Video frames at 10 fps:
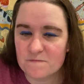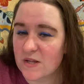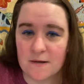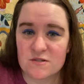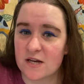
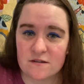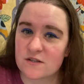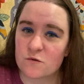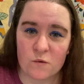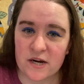I'm telling
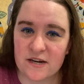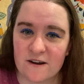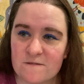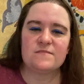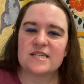you right
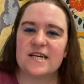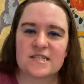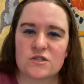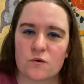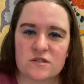now,
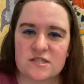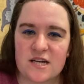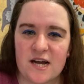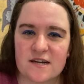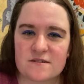ignore the
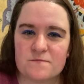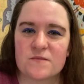tag.